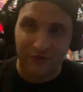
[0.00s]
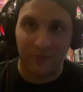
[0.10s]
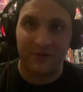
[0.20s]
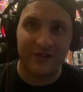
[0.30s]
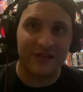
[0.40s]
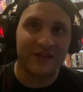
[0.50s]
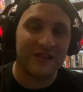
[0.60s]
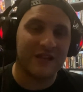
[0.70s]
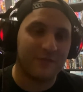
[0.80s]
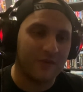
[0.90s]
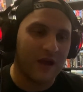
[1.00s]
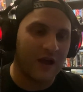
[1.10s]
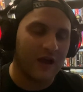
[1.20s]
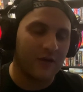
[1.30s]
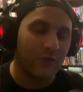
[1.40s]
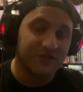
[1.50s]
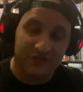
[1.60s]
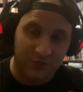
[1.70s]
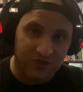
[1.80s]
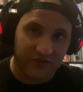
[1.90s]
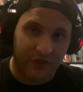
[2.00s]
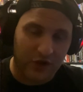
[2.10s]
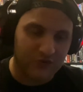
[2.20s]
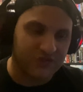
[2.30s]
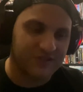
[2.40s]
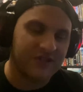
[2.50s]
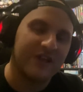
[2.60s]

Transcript: from D&D Wizards of the Coasts.